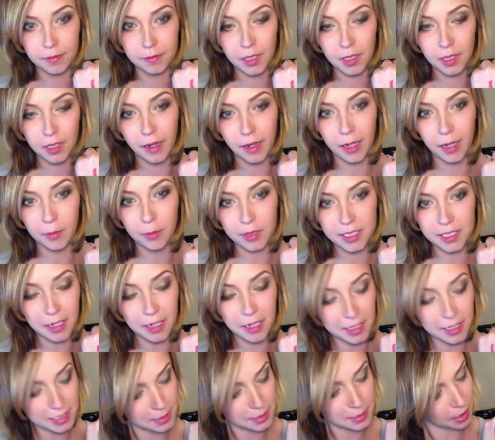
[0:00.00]
And what's
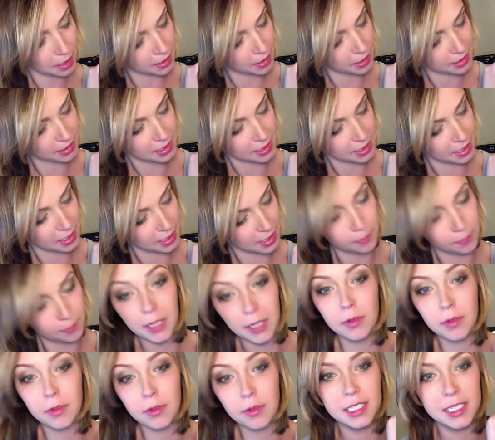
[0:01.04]
nice about it is it can be
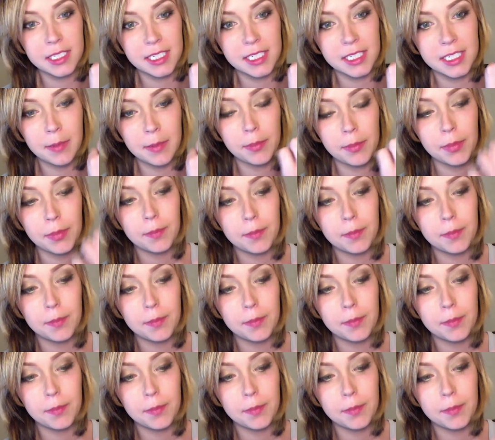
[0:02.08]
really deep,